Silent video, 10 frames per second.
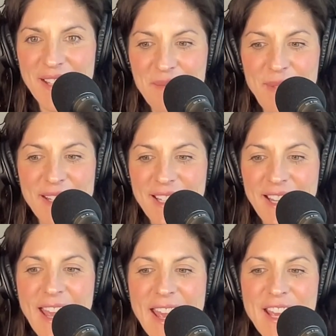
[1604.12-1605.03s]
That's
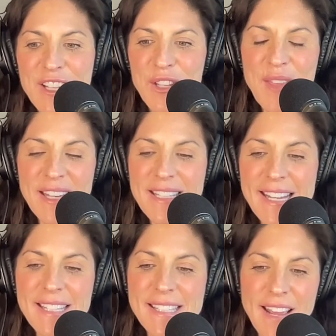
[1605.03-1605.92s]
amazing. So then
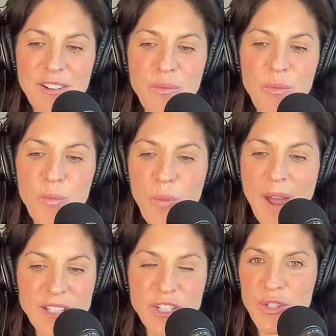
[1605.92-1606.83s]
take us down.
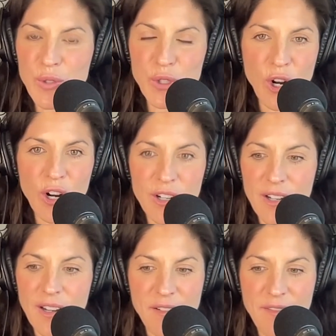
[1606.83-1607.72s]
When did you start
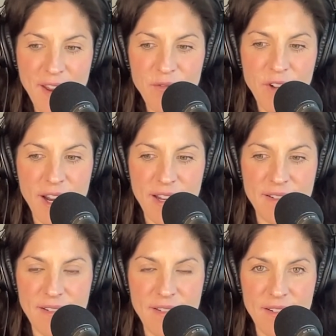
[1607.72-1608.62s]
inventRight,
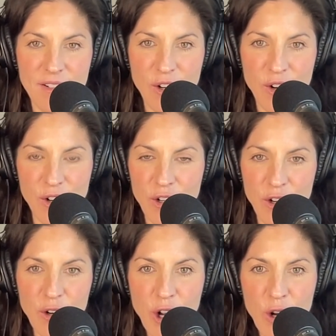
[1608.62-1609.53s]

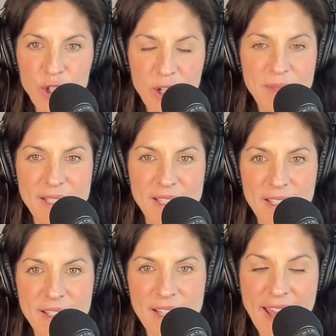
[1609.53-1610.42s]
your coaching
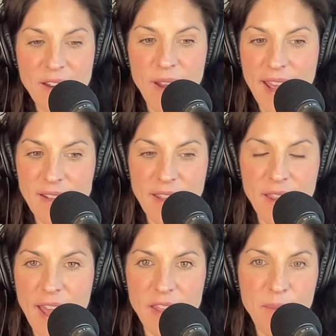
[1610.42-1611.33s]
business and
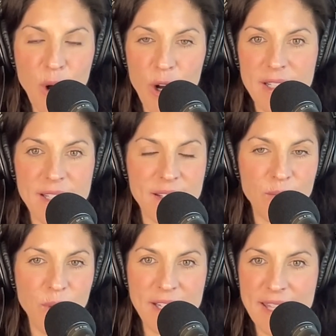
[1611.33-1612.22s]
the books?
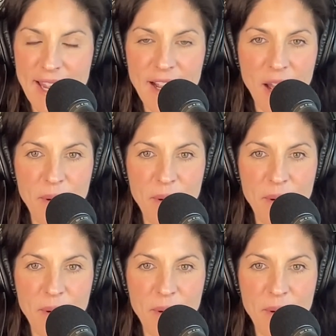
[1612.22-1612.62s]
When did they come